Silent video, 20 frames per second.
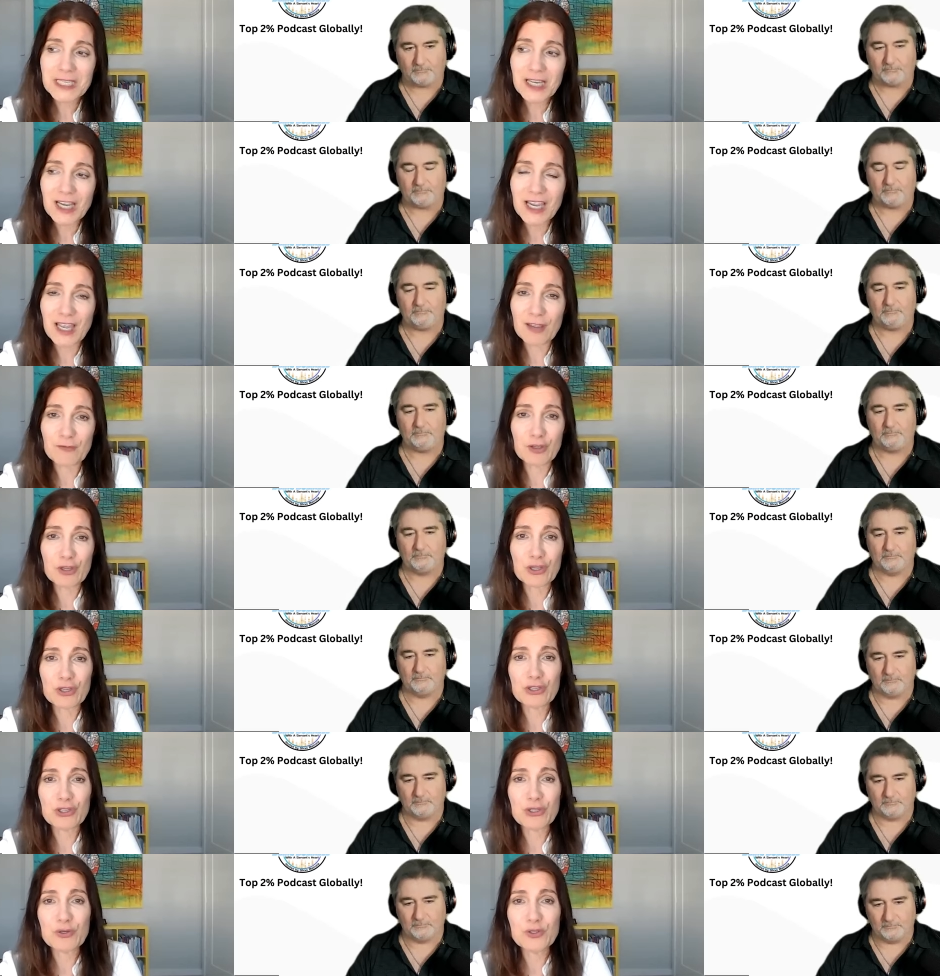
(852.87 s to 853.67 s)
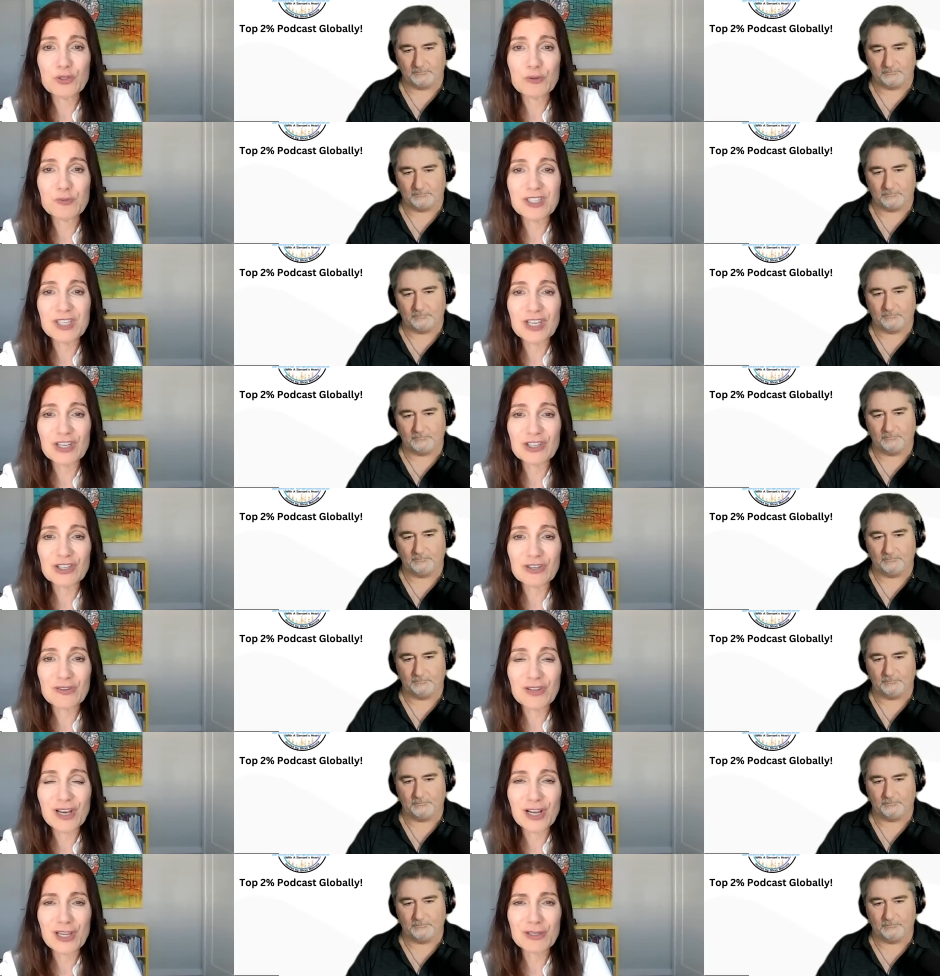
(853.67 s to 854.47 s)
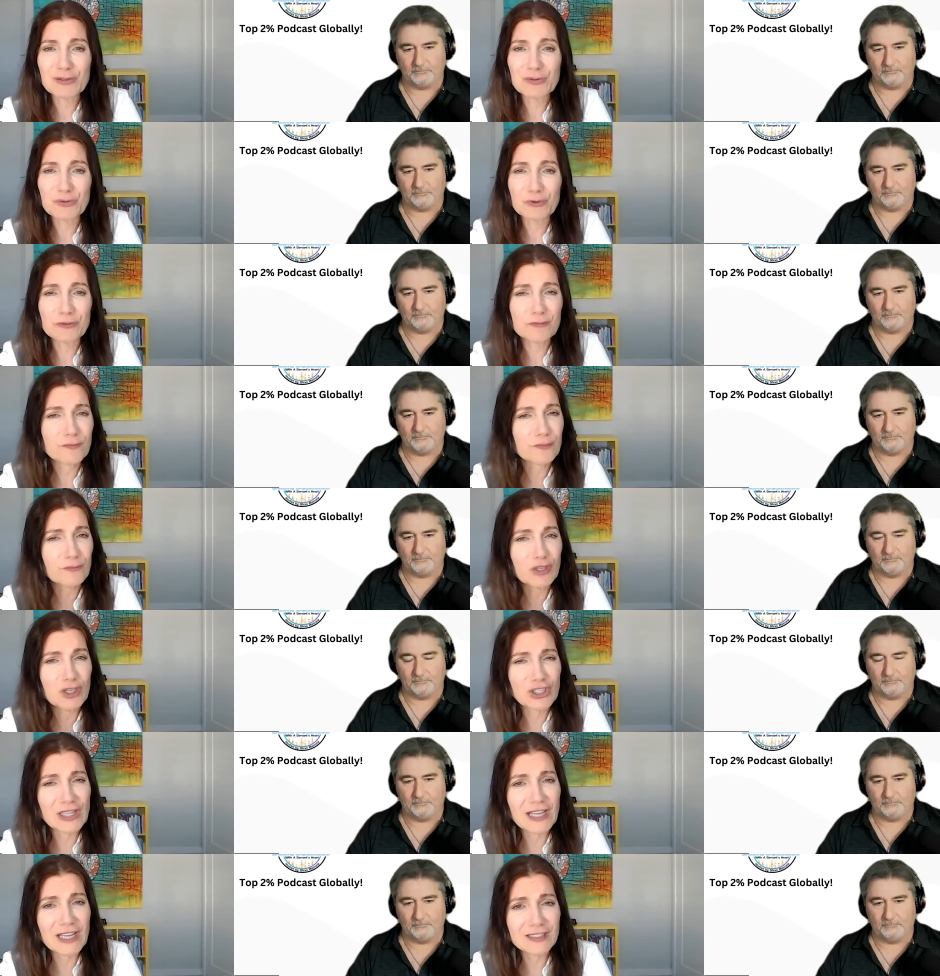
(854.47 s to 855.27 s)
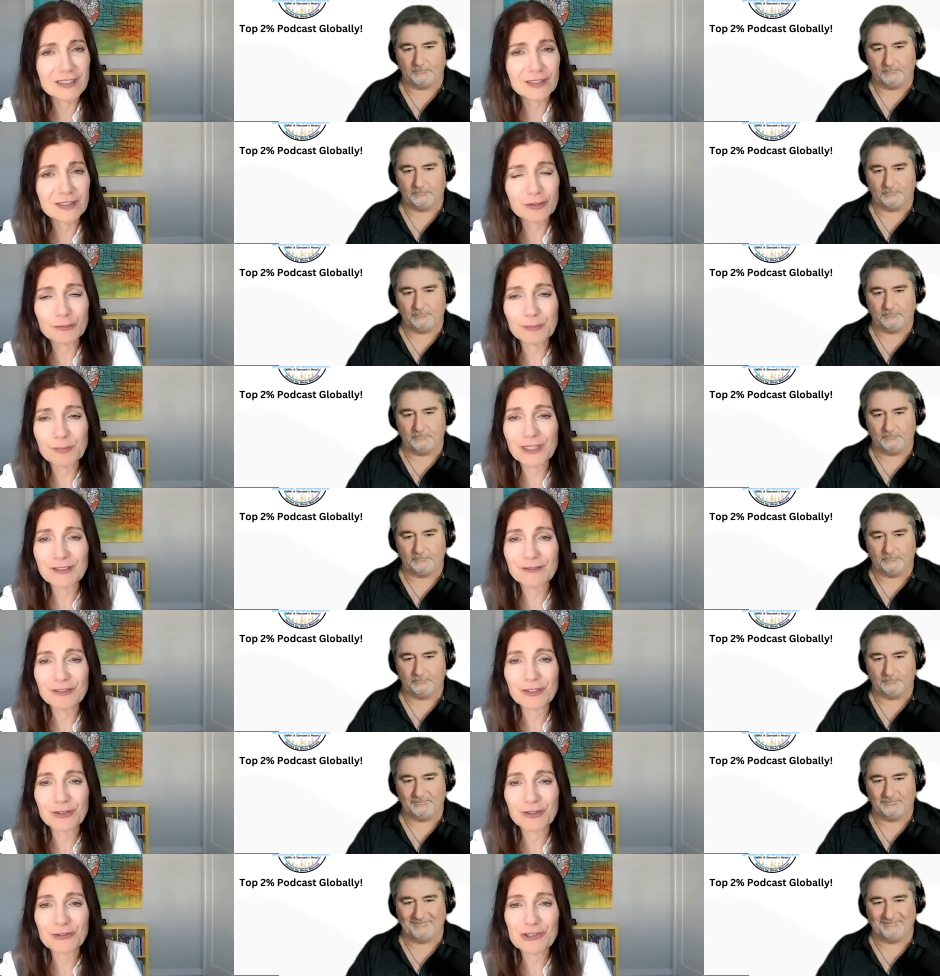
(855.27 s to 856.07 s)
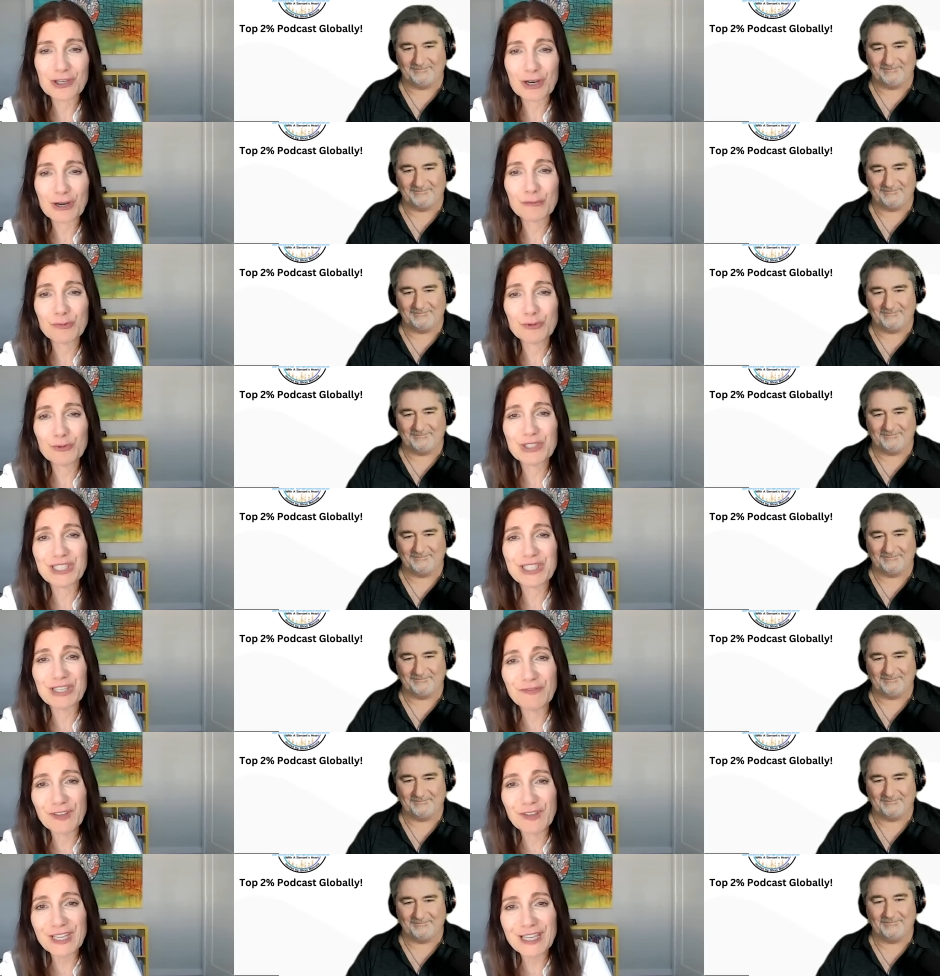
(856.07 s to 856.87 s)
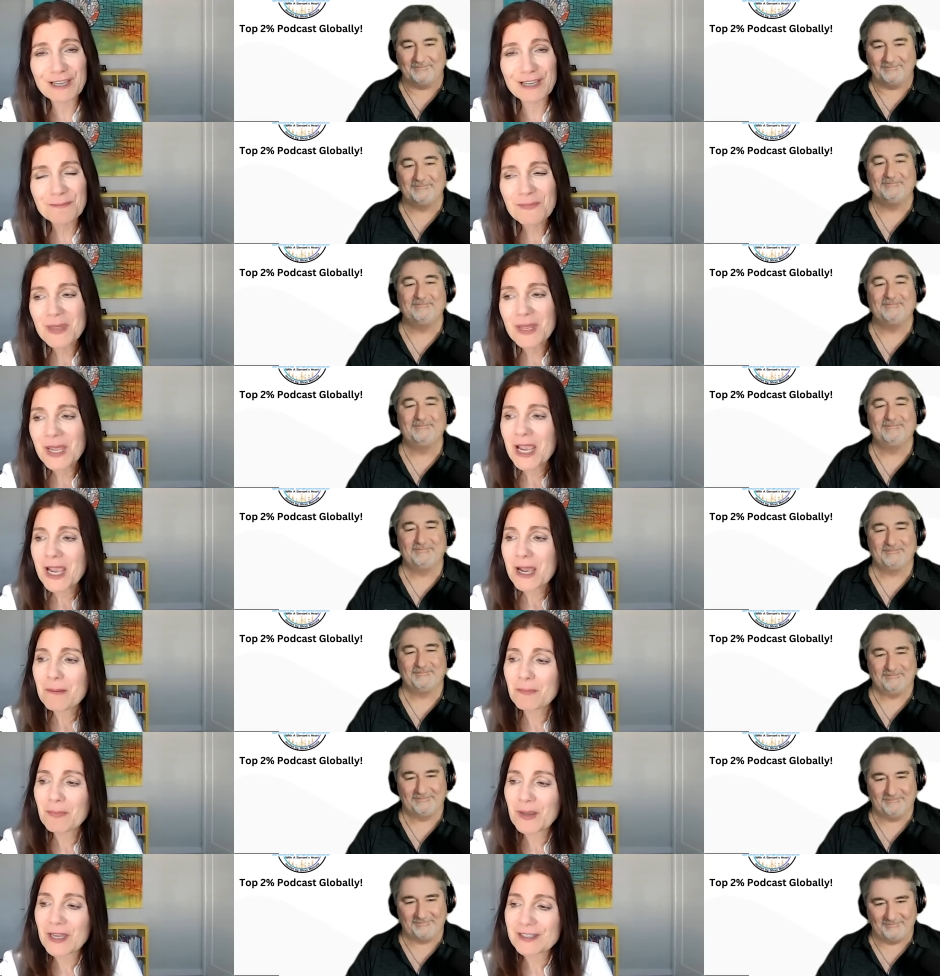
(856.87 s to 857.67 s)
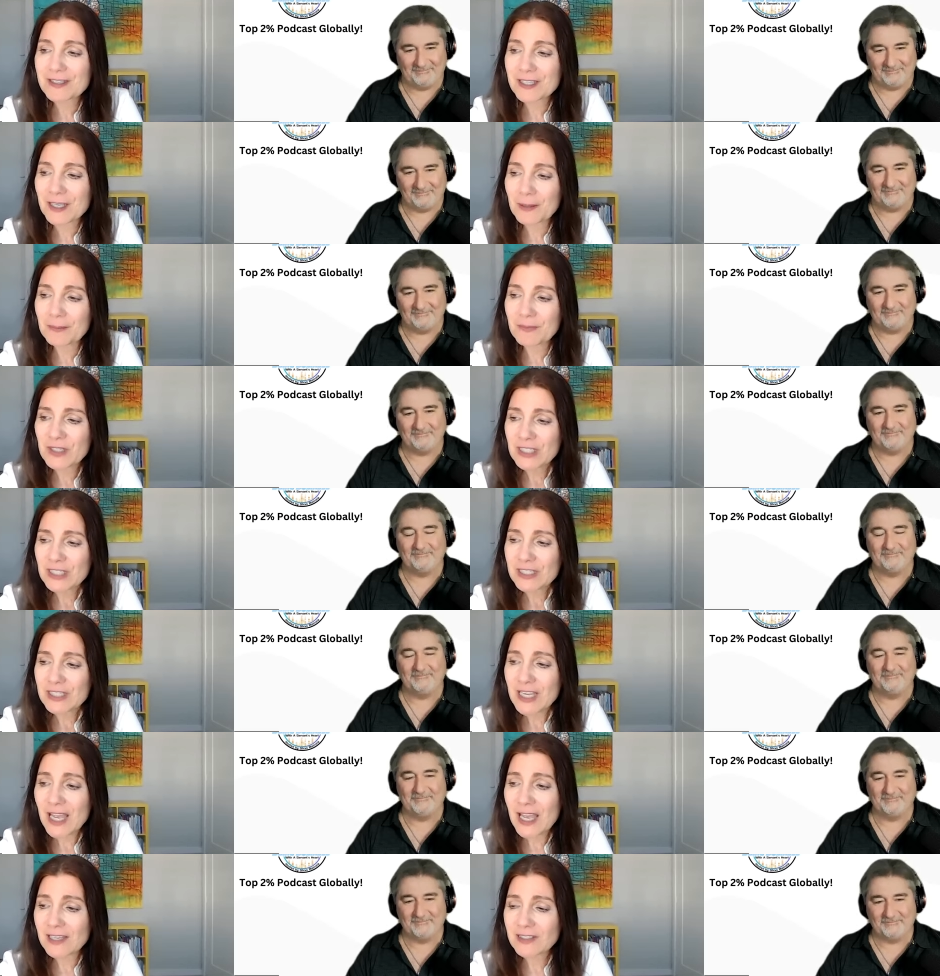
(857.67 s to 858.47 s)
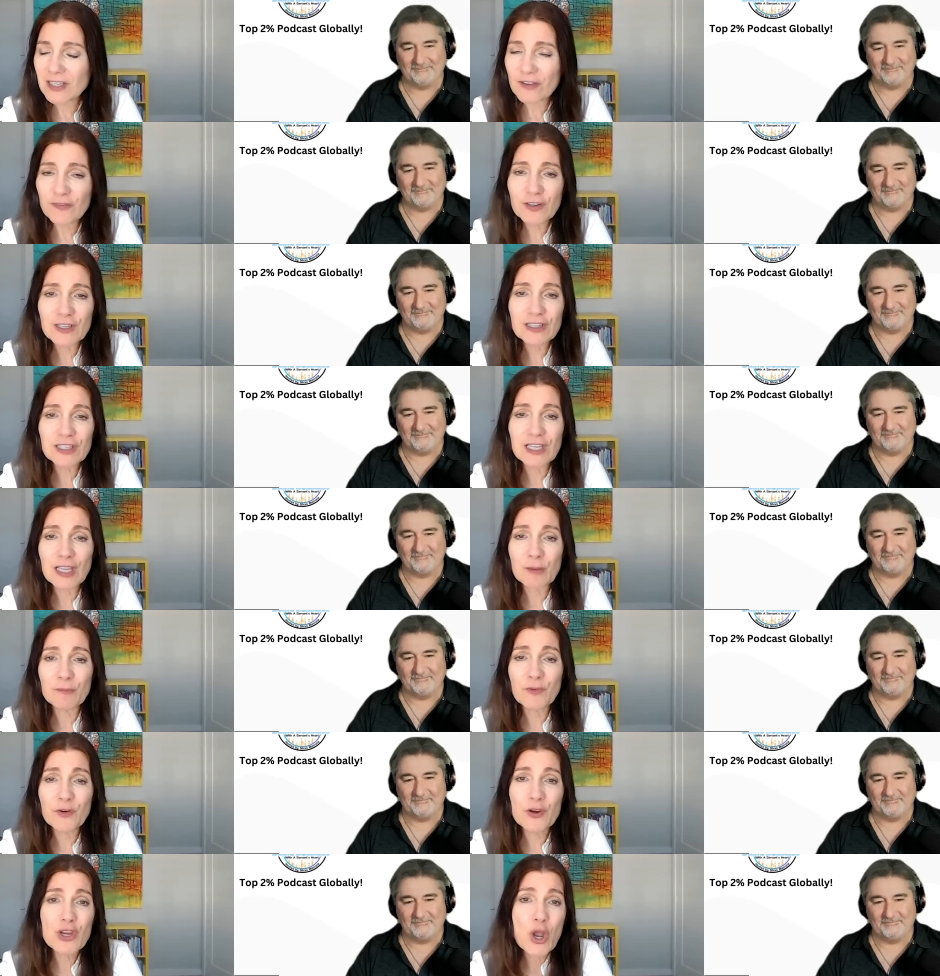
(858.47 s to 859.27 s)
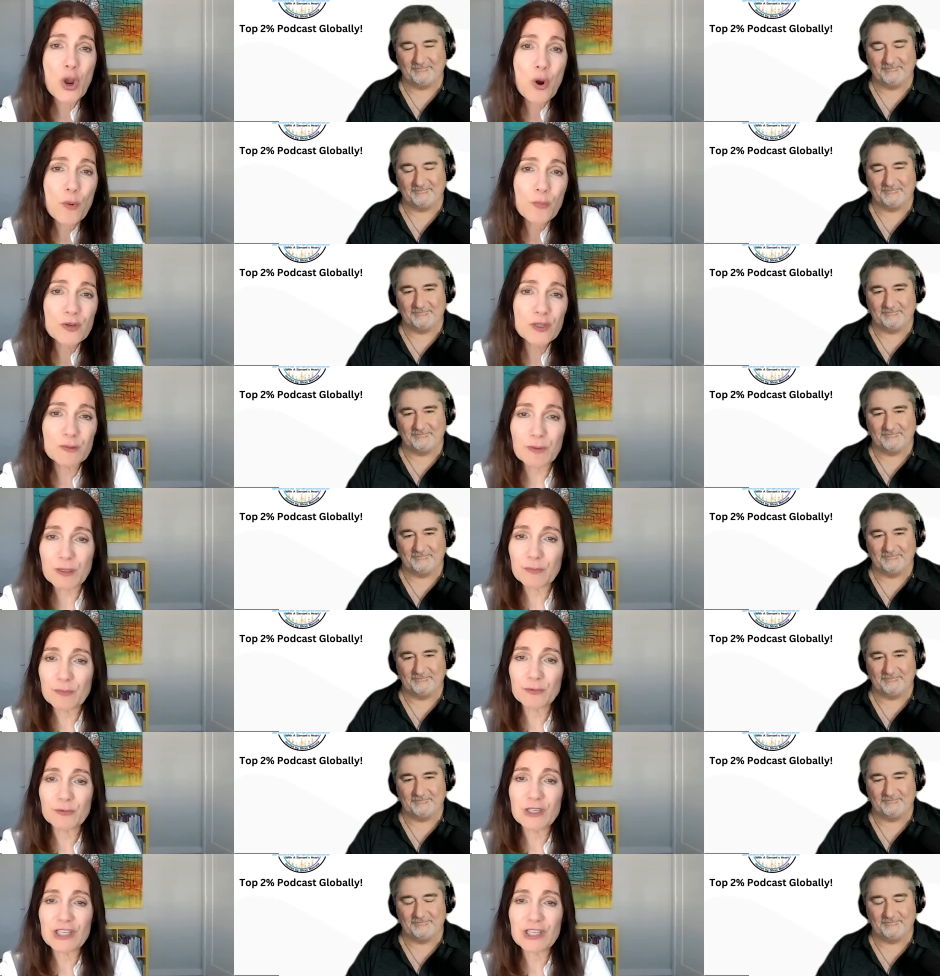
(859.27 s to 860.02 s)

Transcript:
Speaker 1: I have a, a, YouTube station that I sort of neglect a little bit called Jeanne TV. But um, yeah, definitely. I'm very open to people